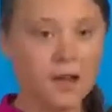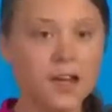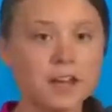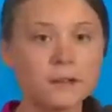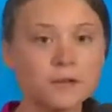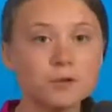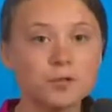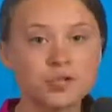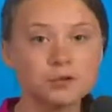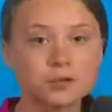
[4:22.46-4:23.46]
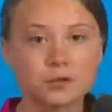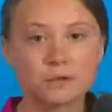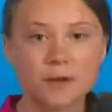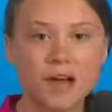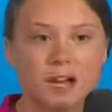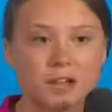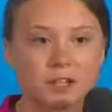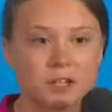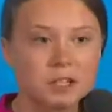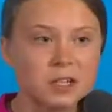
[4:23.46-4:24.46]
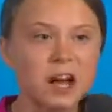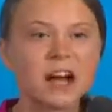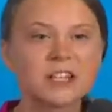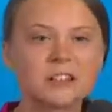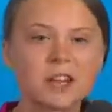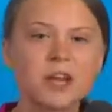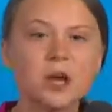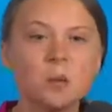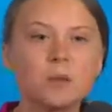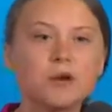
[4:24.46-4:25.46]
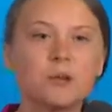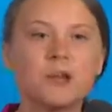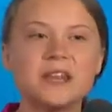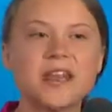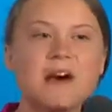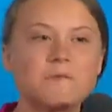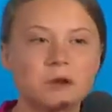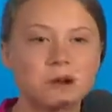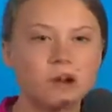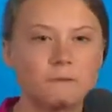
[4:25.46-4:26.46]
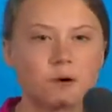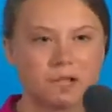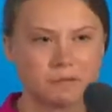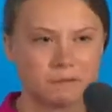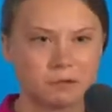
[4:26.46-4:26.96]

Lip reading: And if you choose to fail us, I say we will never forgive